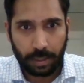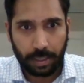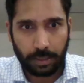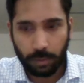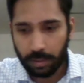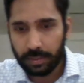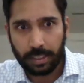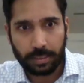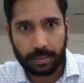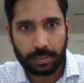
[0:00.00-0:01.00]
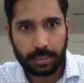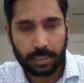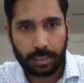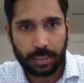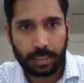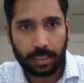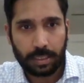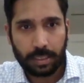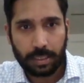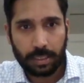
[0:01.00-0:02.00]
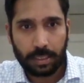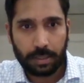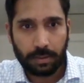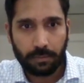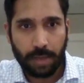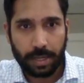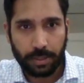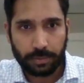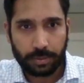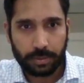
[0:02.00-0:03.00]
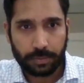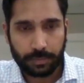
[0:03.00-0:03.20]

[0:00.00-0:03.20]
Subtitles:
each one of these values.